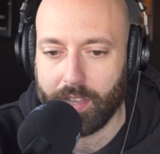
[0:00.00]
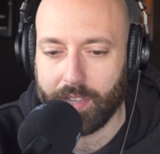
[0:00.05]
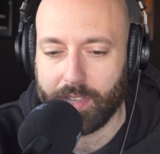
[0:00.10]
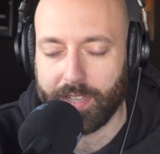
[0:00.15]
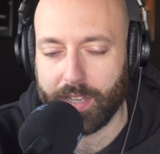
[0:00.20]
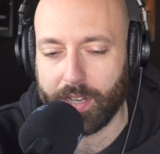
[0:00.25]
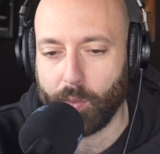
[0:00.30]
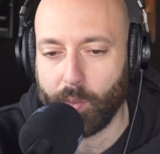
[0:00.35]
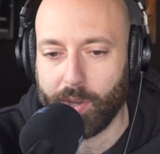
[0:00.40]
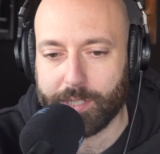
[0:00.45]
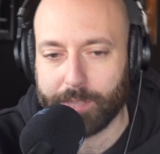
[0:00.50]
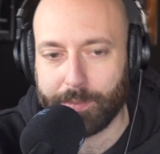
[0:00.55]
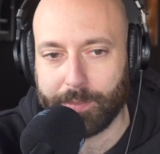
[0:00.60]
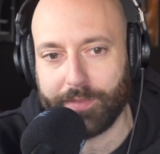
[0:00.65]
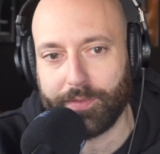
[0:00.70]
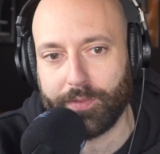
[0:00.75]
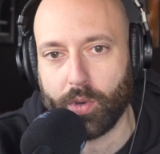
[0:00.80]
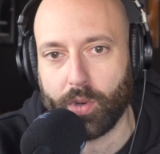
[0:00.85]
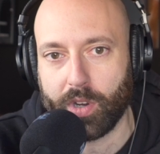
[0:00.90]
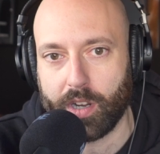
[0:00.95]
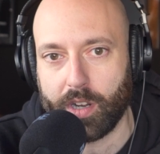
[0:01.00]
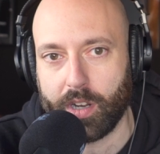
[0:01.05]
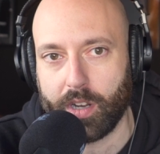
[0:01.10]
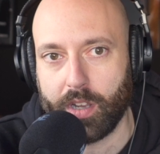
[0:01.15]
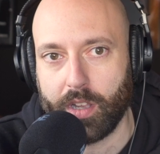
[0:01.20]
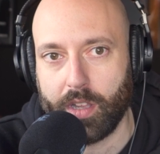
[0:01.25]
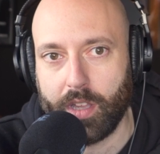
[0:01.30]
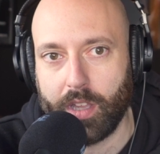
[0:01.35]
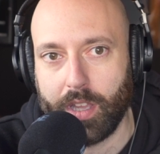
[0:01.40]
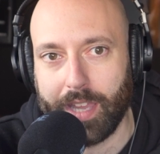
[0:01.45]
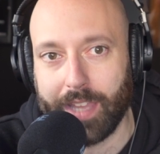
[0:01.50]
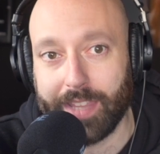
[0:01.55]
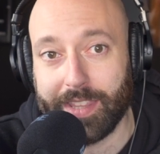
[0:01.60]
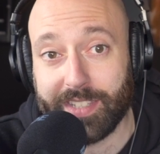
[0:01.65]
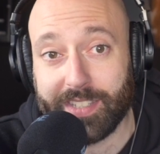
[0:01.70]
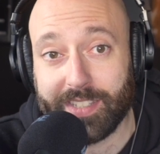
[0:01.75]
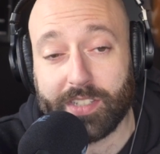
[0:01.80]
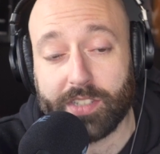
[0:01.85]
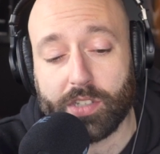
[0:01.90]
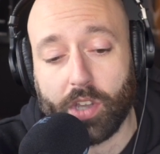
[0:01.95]
than it was before. And
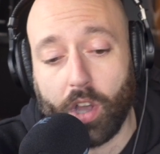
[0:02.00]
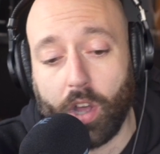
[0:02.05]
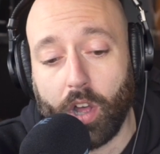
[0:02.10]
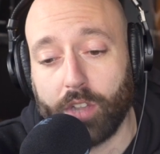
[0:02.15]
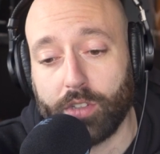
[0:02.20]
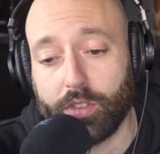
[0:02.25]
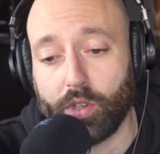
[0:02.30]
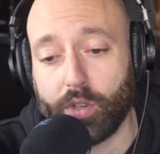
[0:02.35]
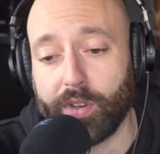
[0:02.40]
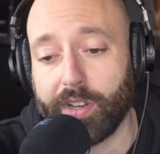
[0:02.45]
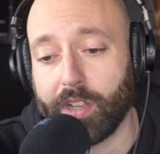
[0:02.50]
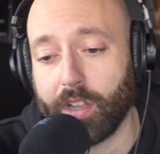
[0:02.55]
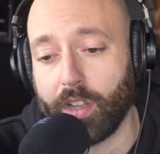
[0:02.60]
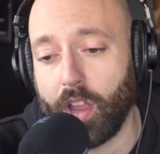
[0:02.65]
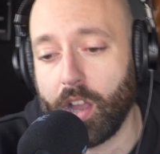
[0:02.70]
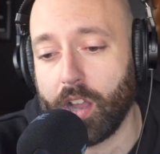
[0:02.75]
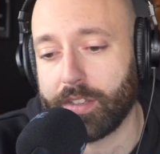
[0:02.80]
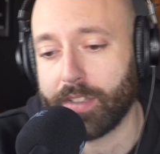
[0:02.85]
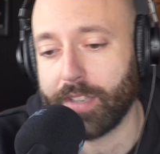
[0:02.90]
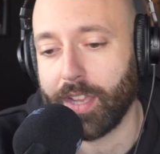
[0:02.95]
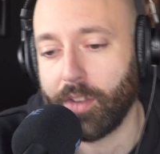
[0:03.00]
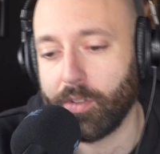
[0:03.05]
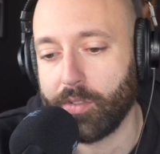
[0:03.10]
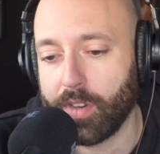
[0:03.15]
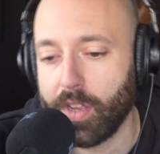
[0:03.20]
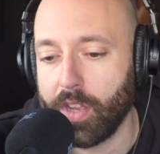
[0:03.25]
this is all during a lockdown.